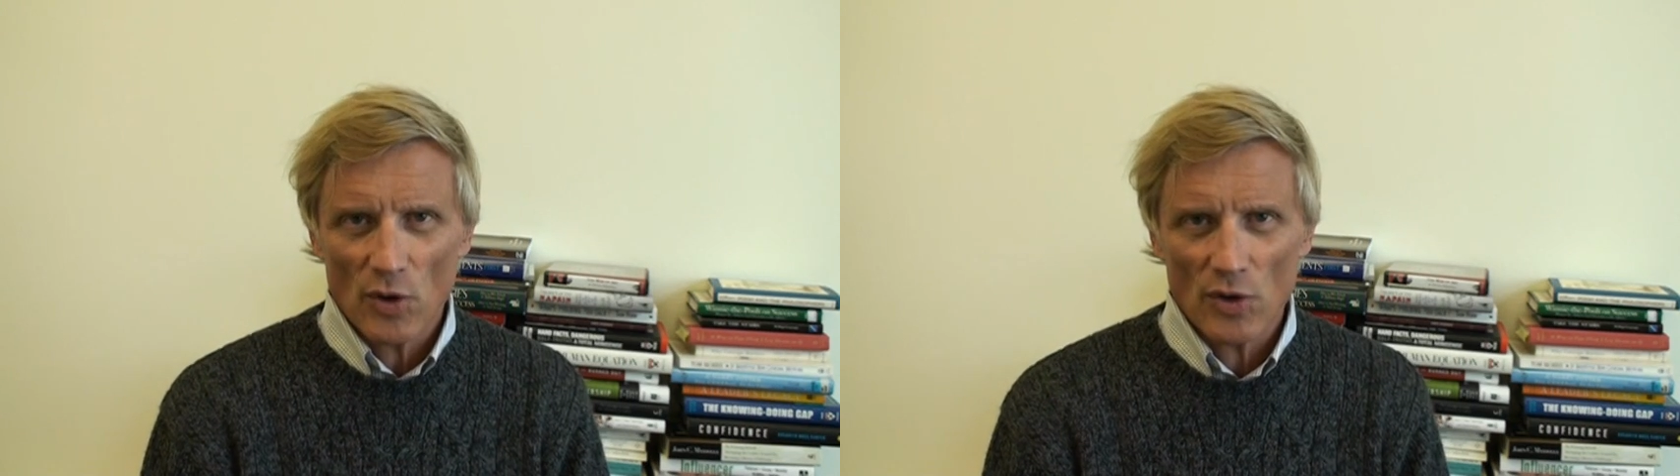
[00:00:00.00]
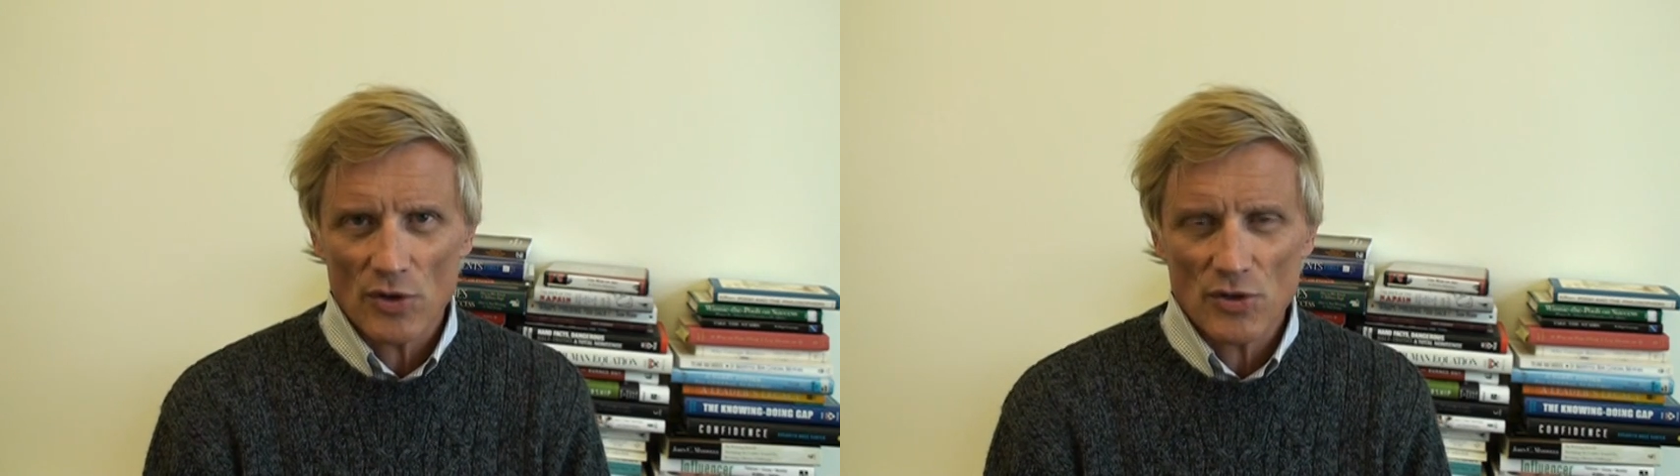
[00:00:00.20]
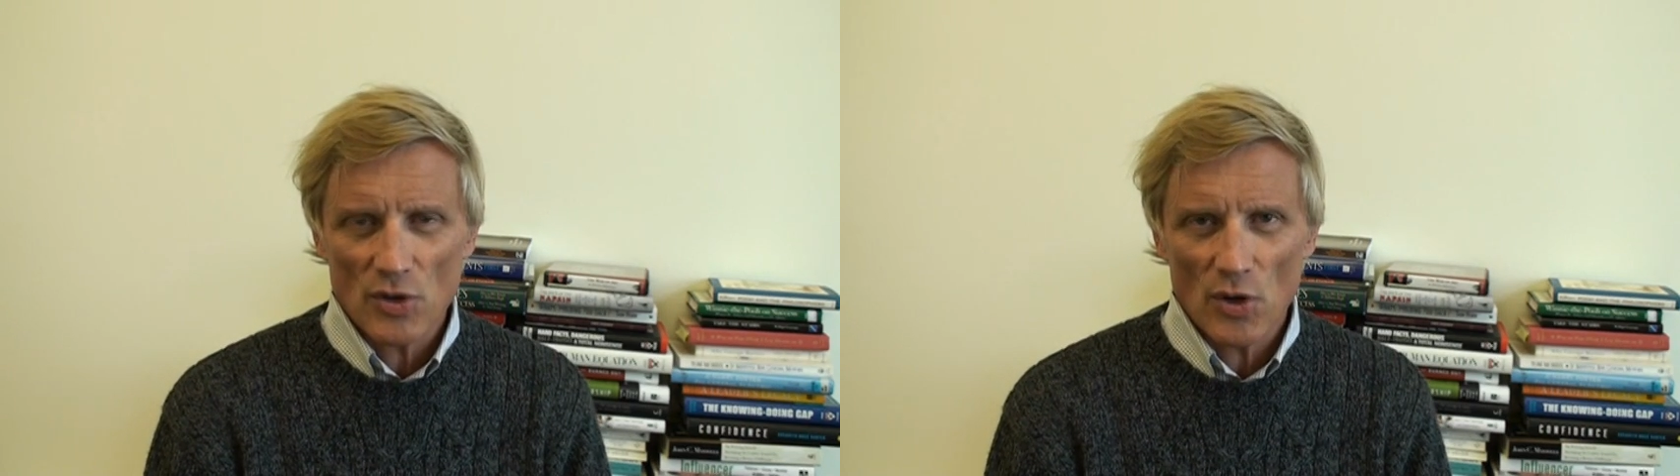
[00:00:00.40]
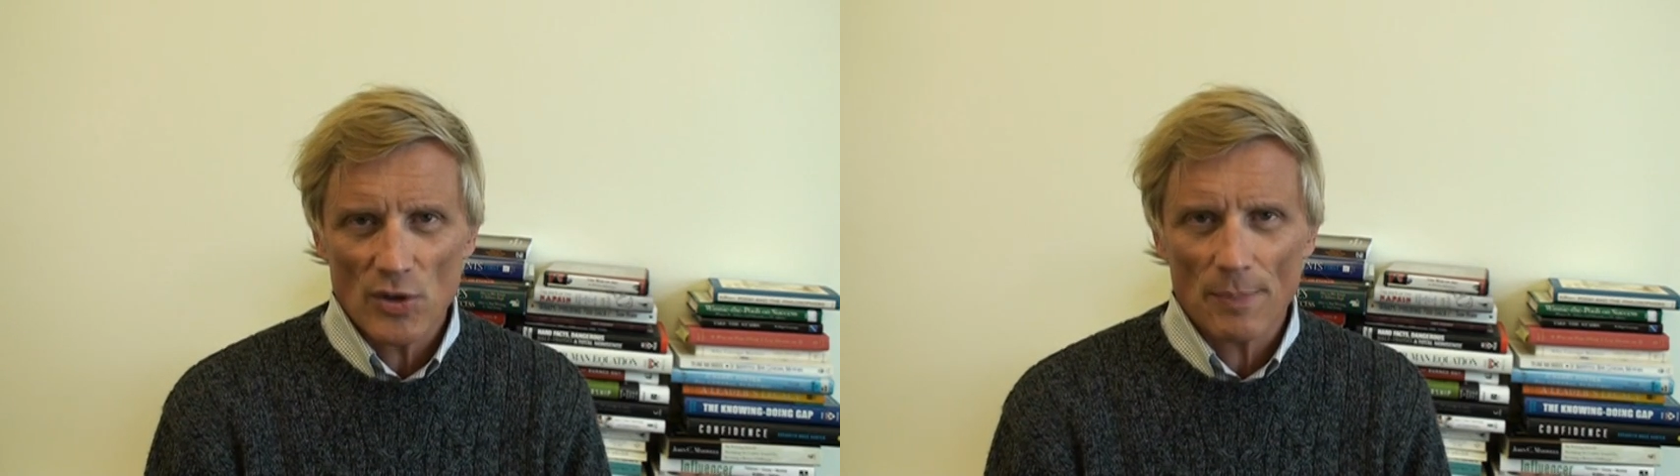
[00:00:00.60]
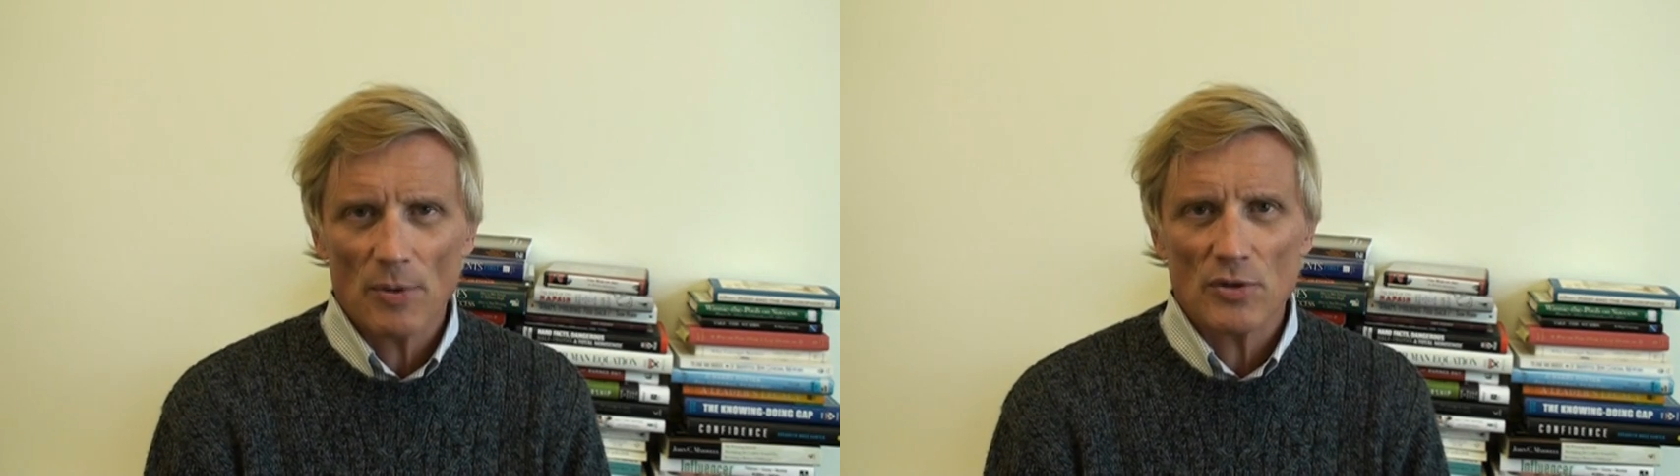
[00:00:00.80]

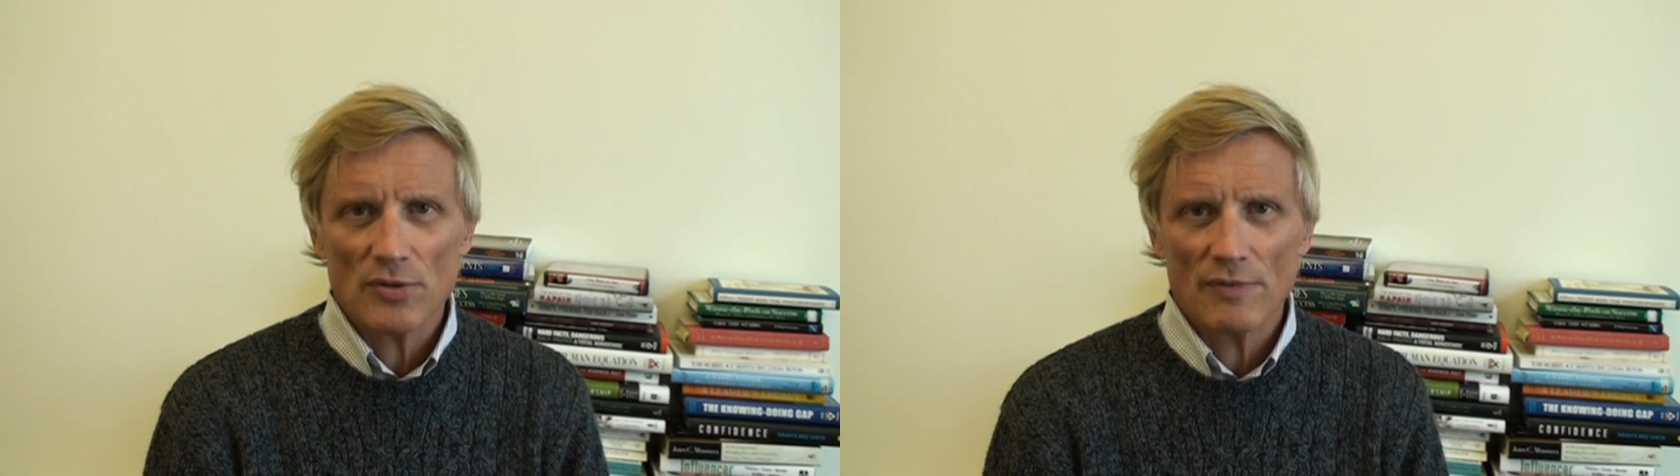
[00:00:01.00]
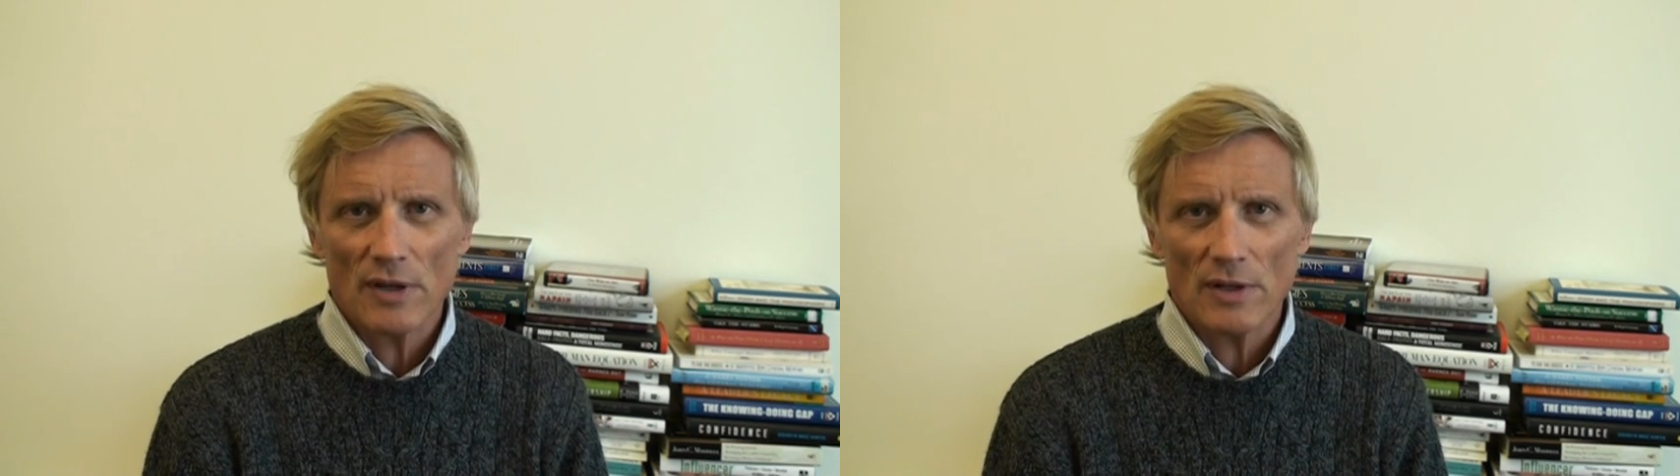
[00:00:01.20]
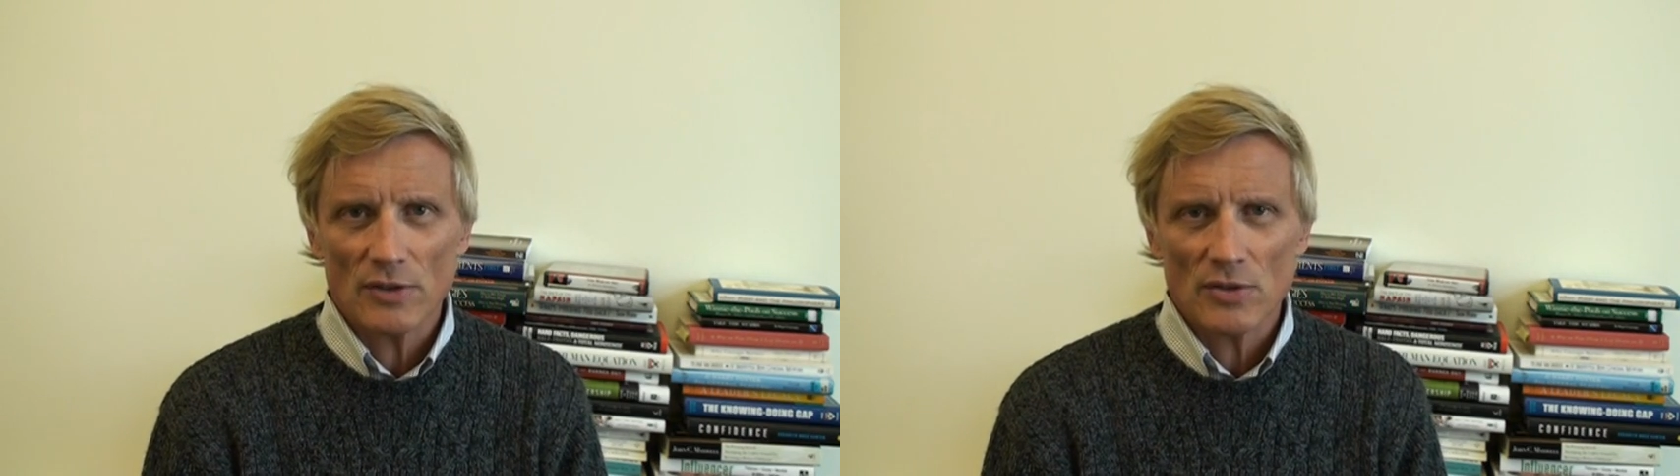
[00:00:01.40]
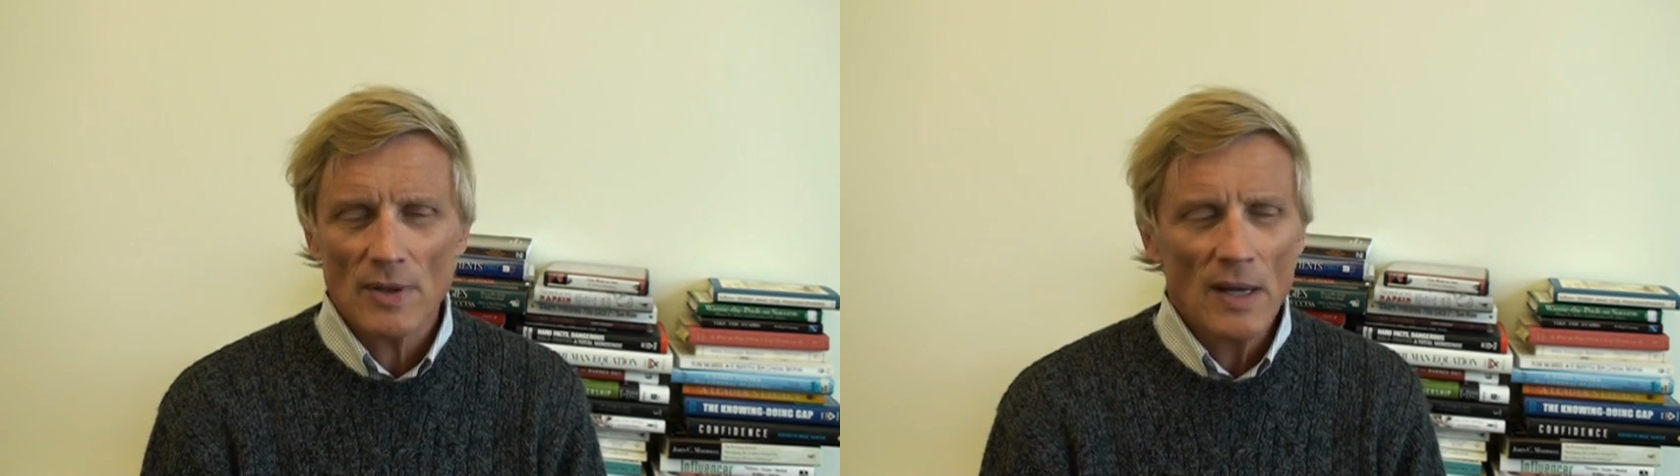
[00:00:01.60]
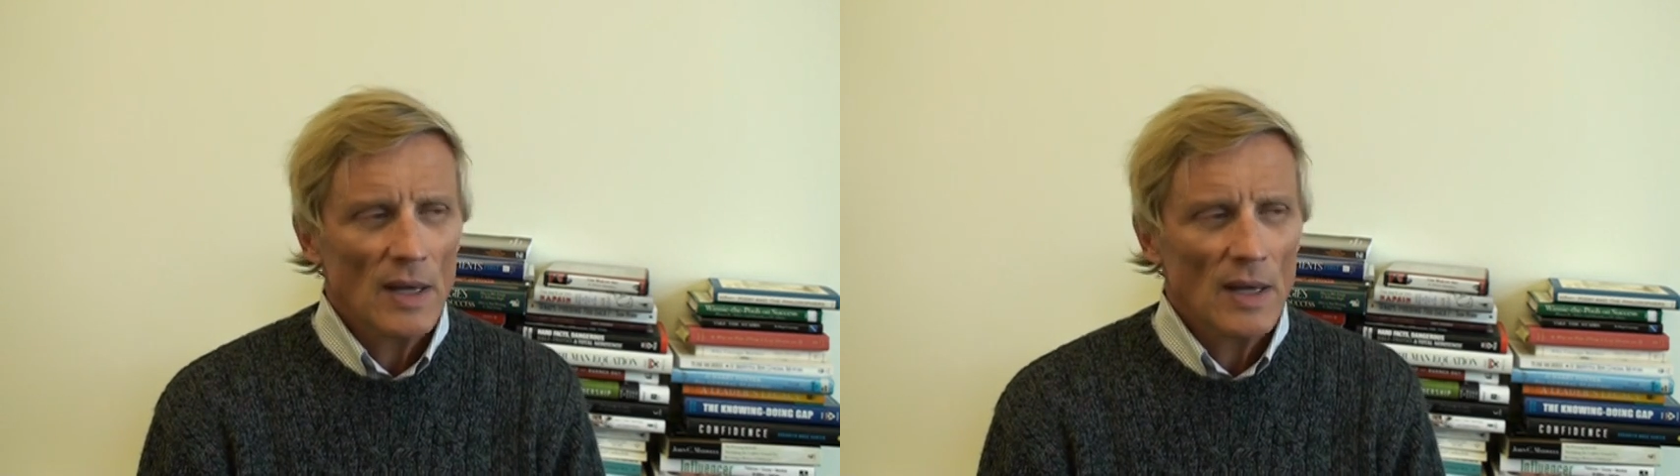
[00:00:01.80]
cornerstone of perseverance.